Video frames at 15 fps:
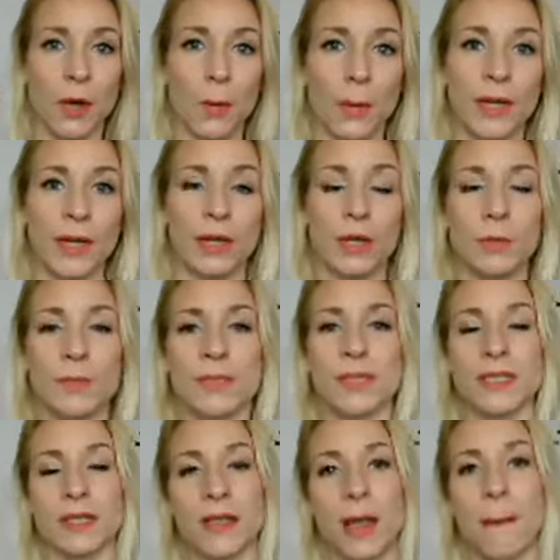when it comes
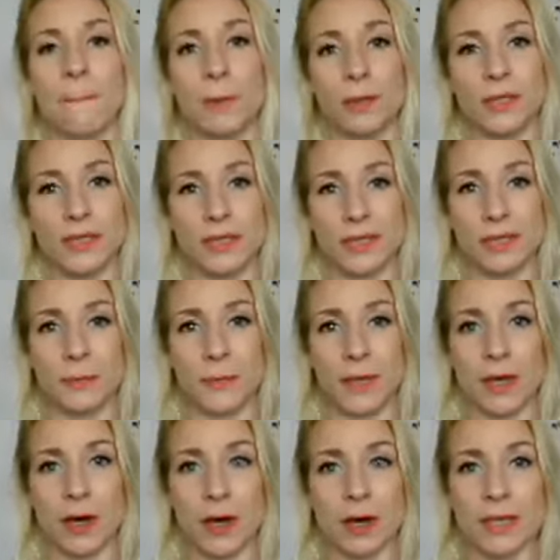to their bodies is
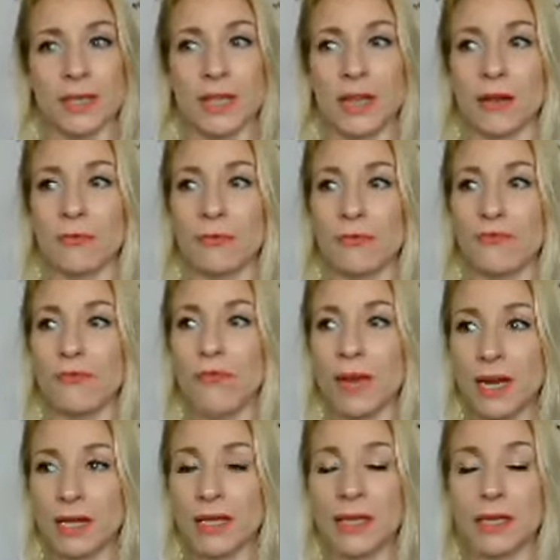because it
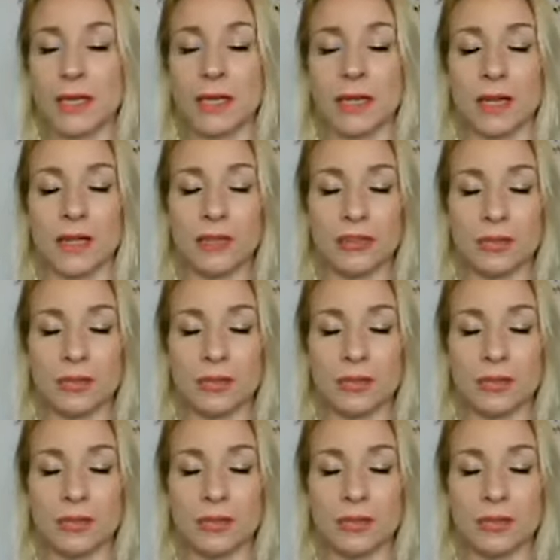really uh,